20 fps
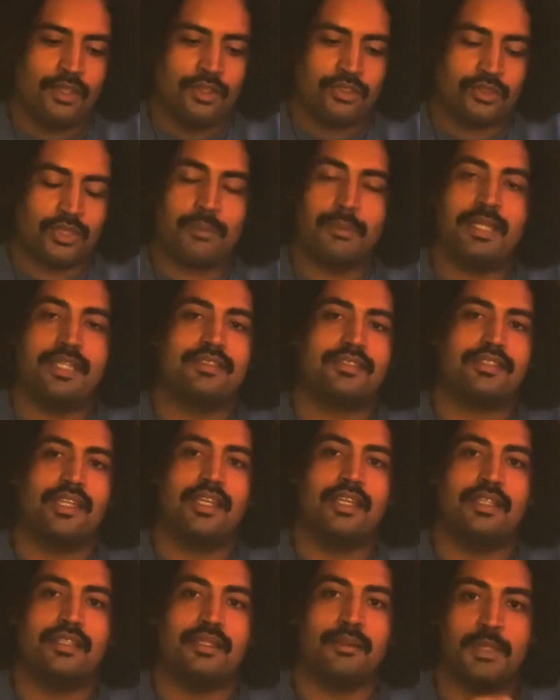So anyways,
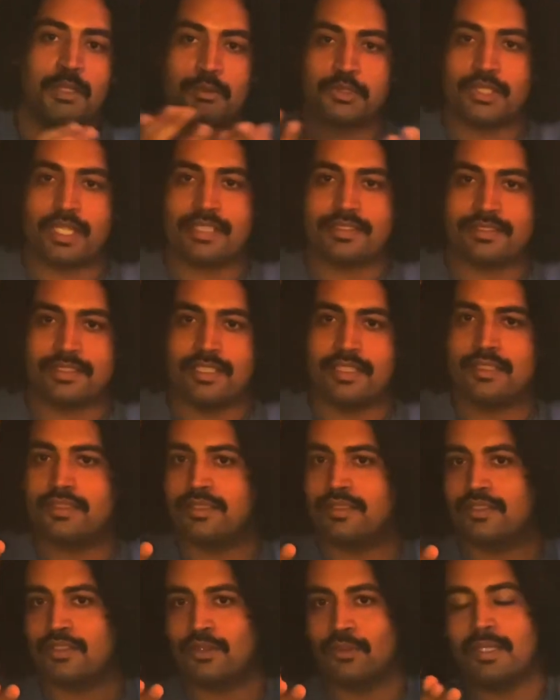let me know what you guys think.
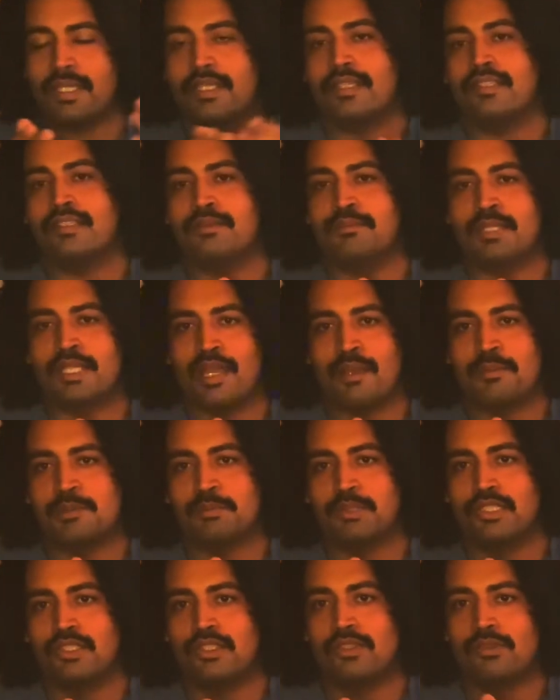Go ahead, leave a comment
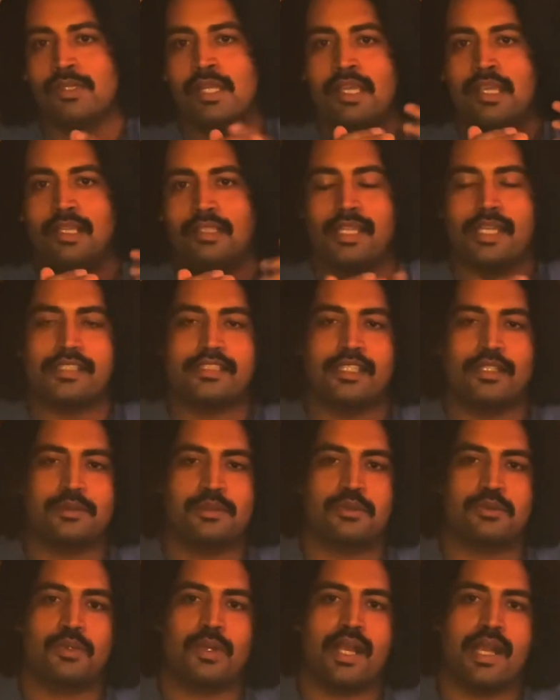below, like, share,
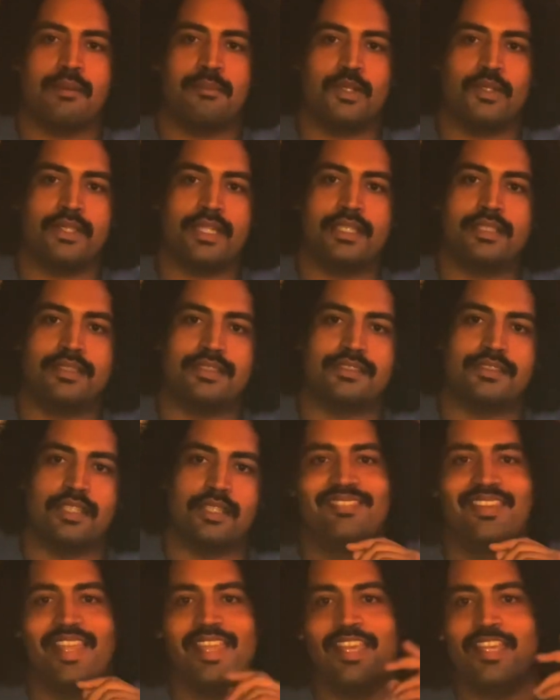subscribe, all that good stuff.
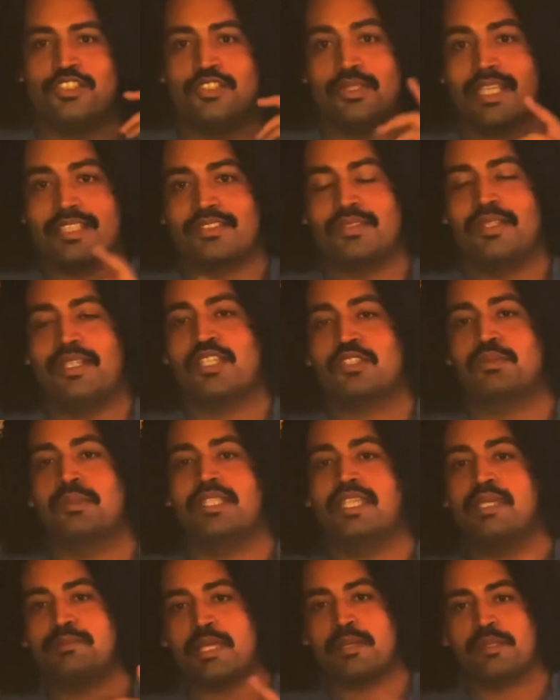See you guys on the next one.
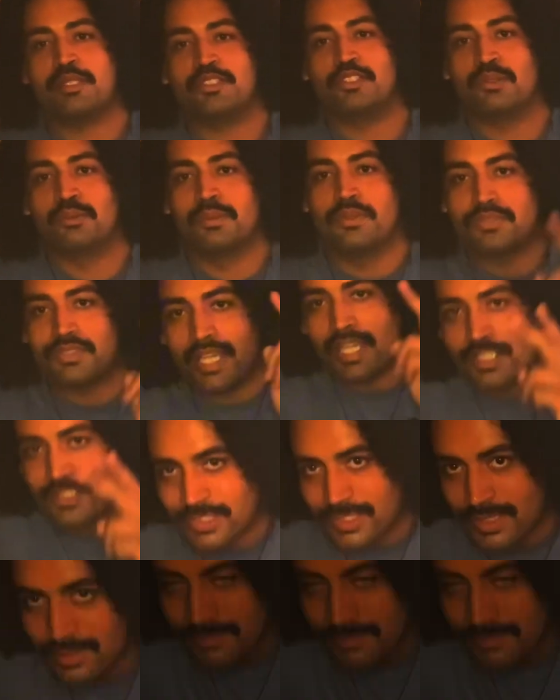Keep tapping into your roots. Ashe.